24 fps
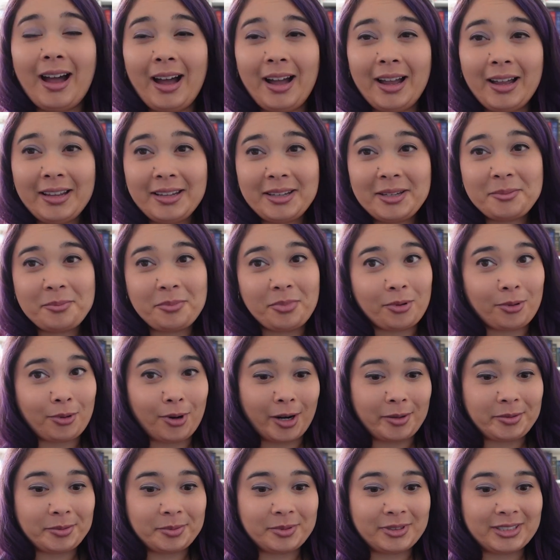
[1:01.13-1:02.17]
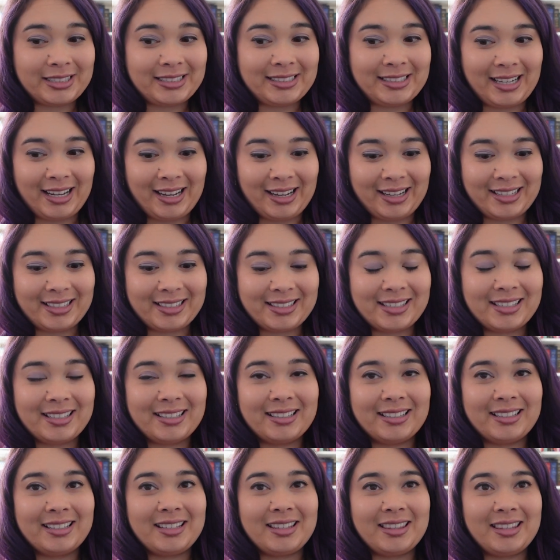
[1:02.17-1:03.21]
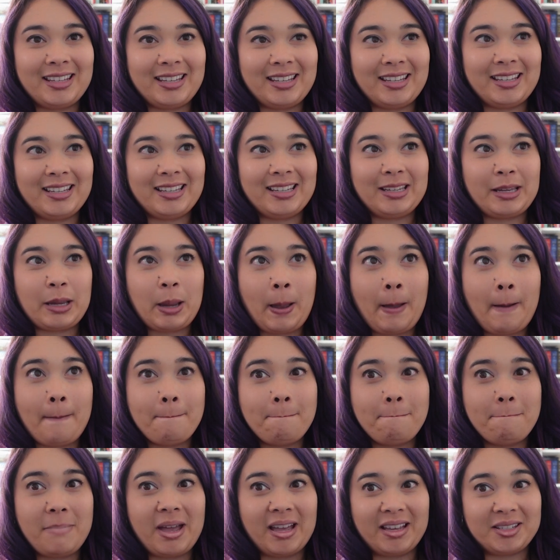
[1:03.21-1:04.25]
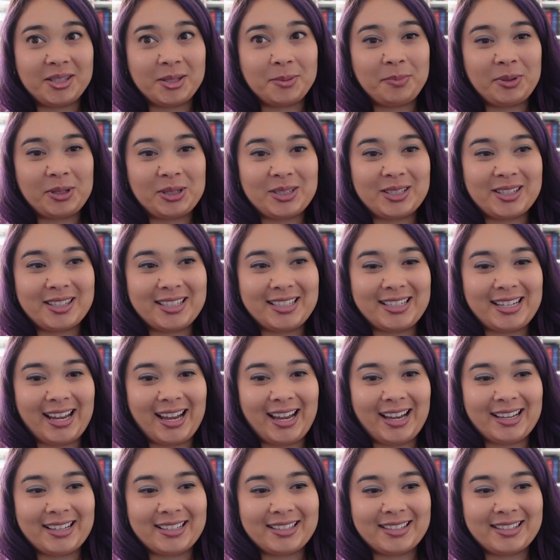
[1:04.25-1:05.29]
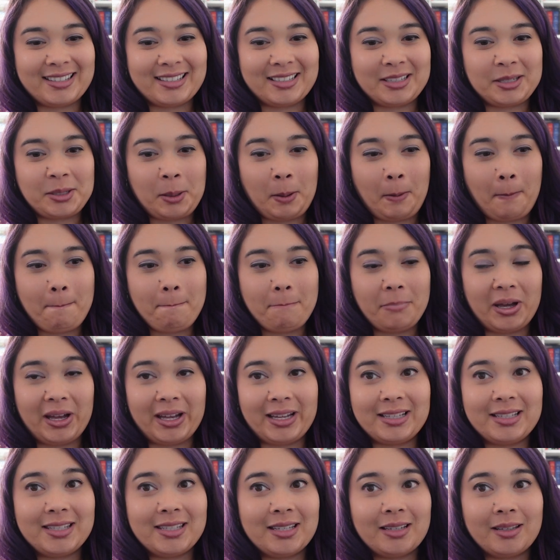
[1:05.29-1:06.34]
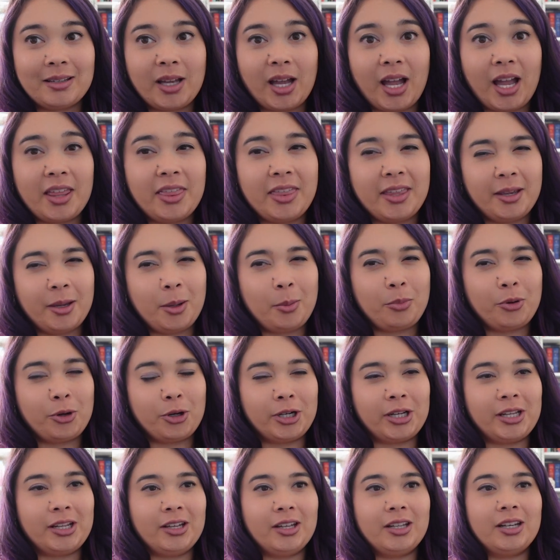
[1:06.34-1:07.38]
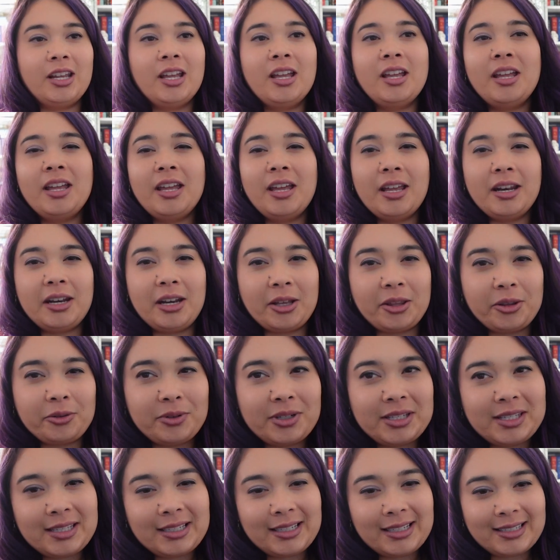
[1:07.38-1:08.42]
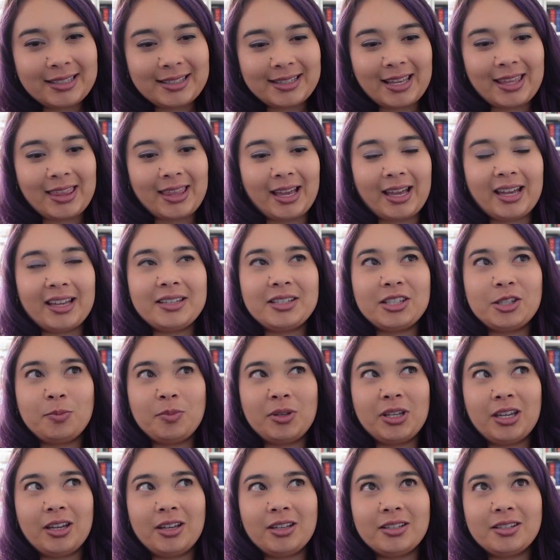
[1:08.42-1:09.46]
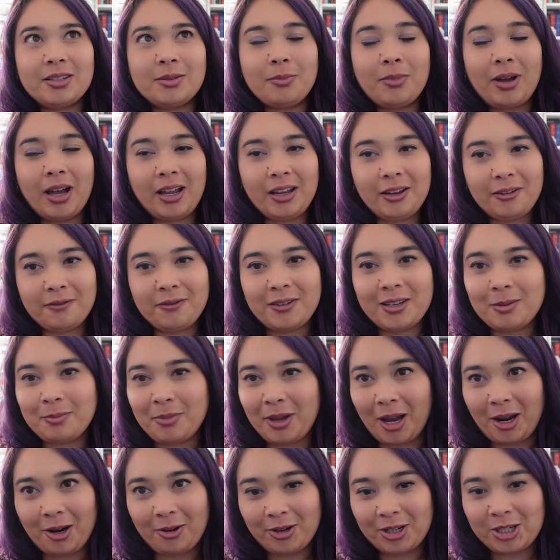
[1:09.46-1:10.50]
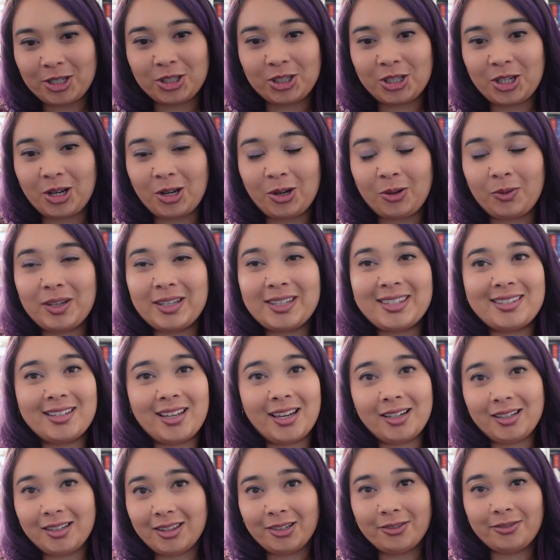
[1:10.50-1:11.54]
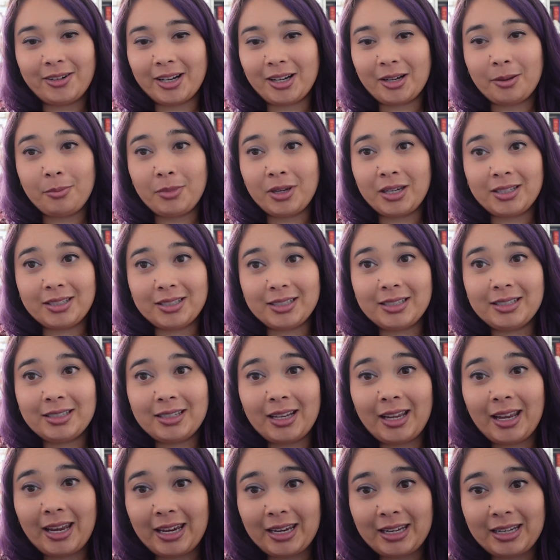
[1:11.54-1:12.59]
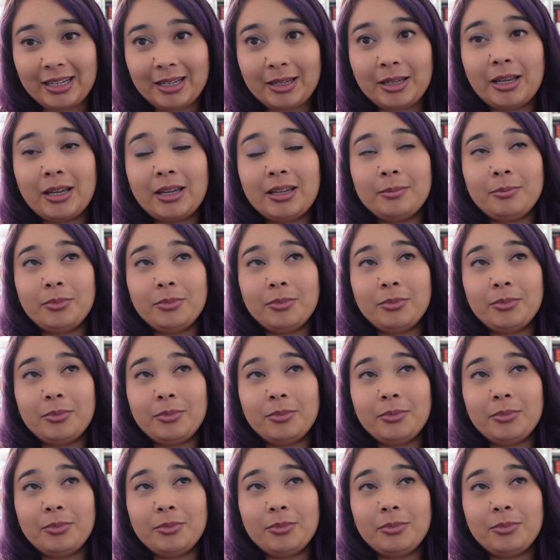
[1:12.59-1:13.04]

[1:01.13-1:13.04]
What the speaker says: I am probably not the best person to ask, but I think I'm pretty good. Now the reason I say that is because my feedback ratio is not at the recommended 80%,